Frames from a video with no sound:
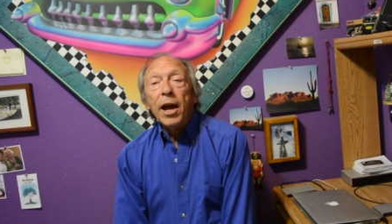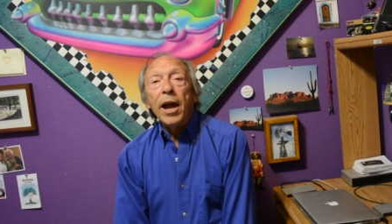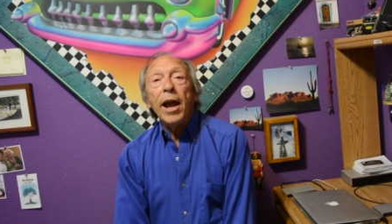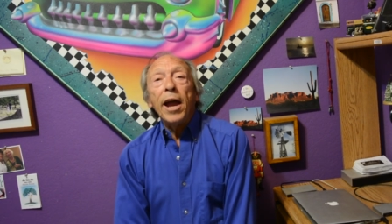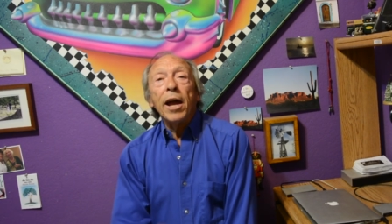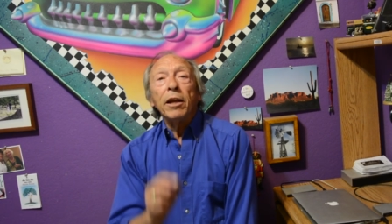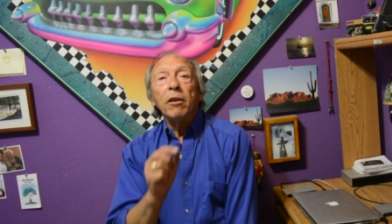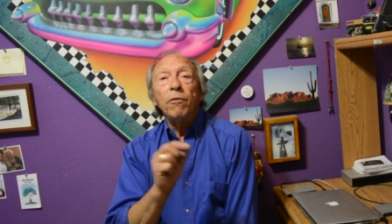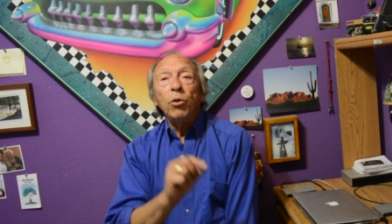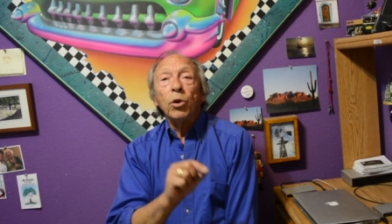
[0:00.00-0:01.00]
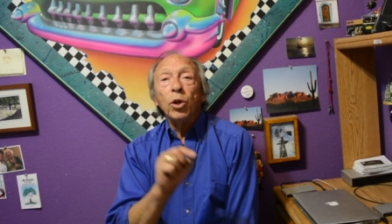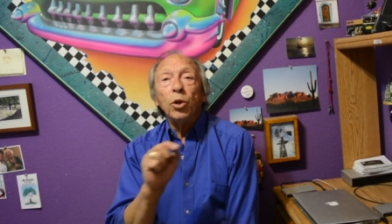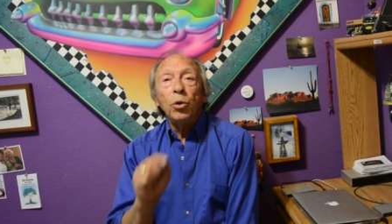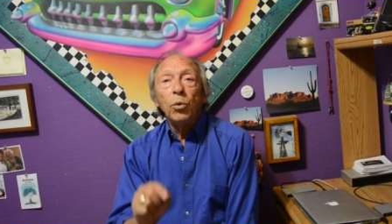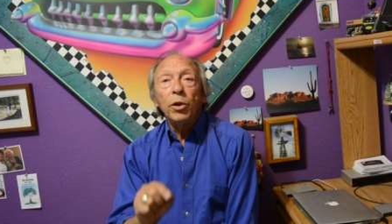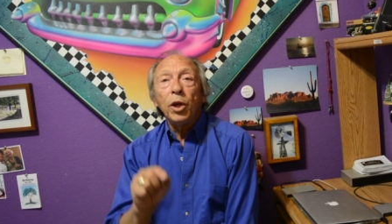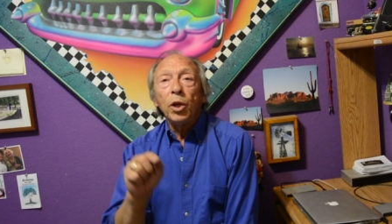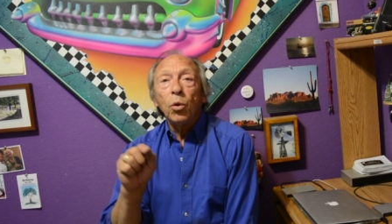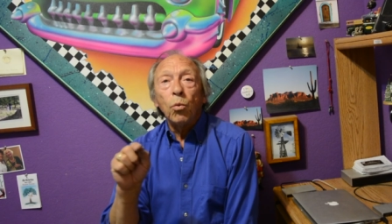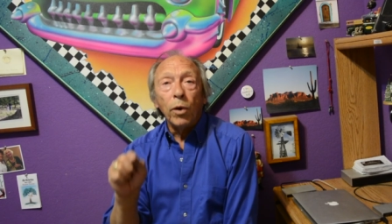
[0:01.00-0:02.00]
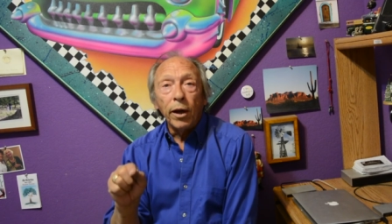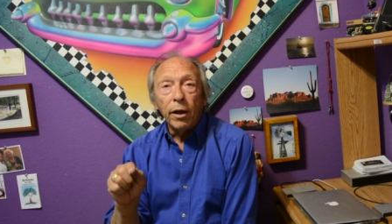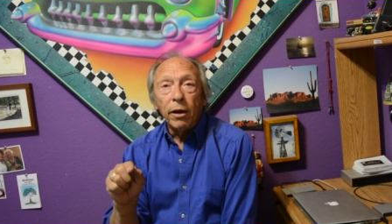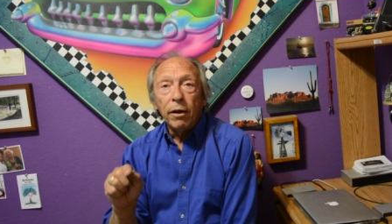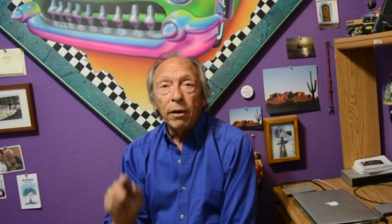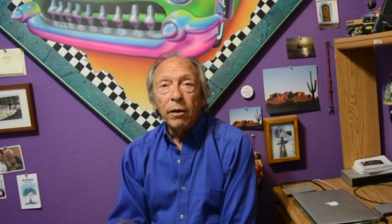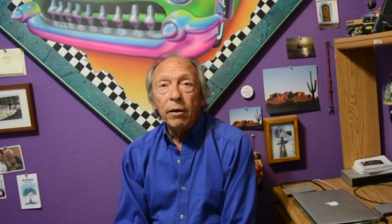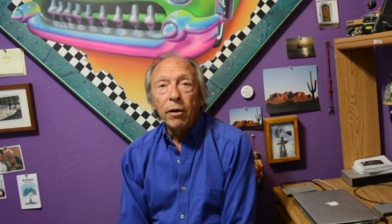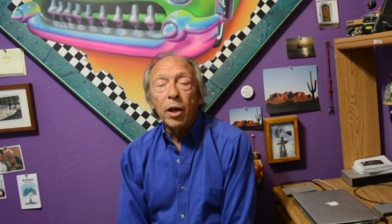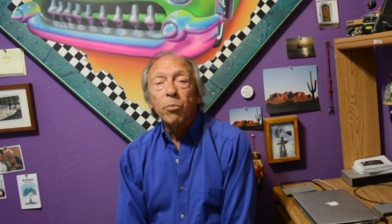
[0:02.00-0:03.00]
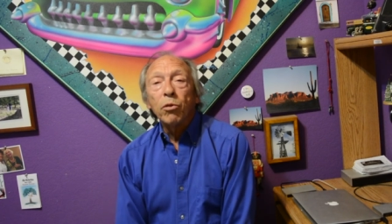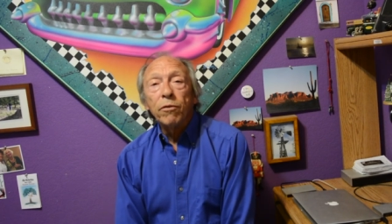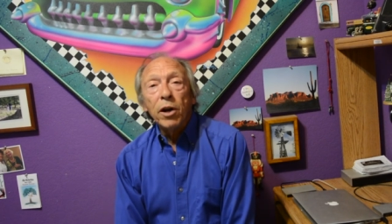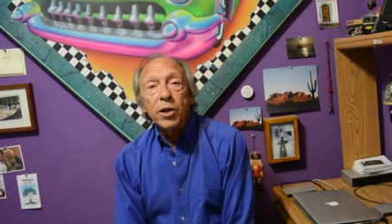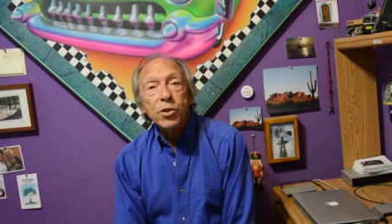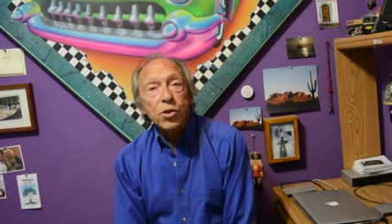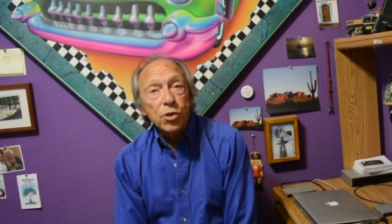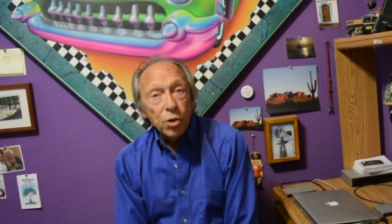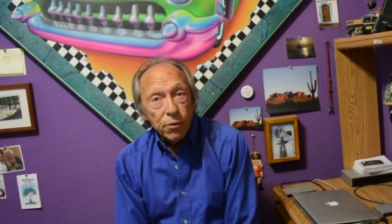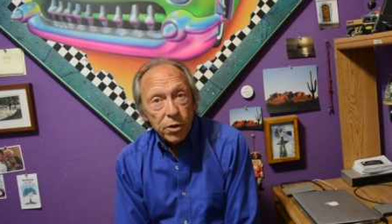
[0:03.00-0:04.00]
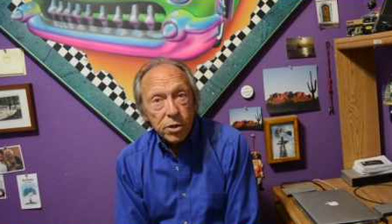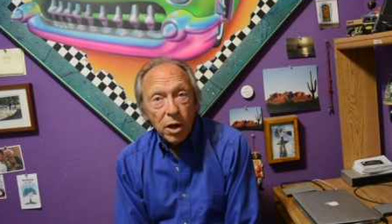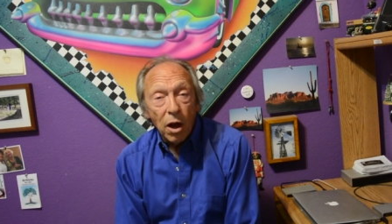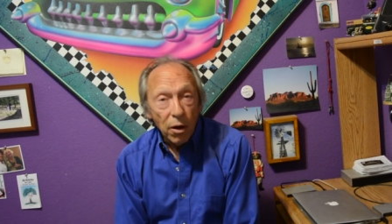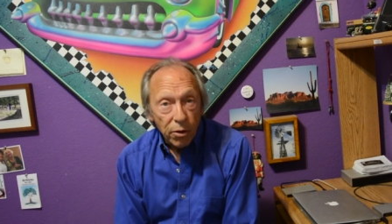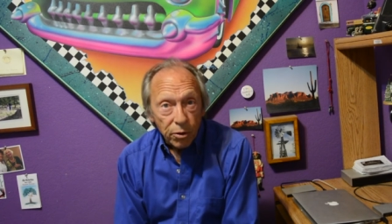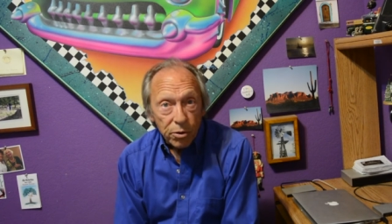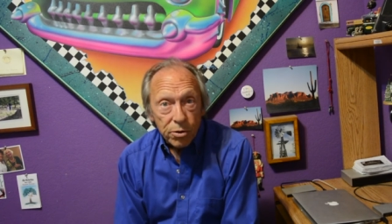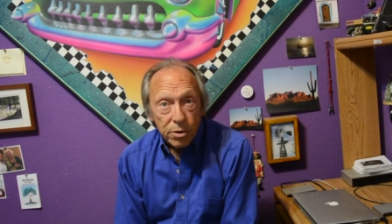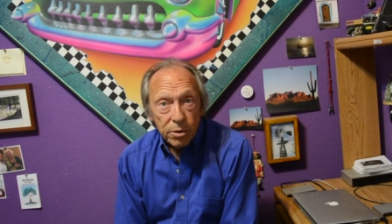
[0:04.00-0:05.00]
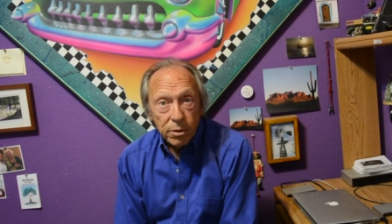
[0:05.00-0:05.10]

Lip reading: And if you can do it in a way that provides a service to others,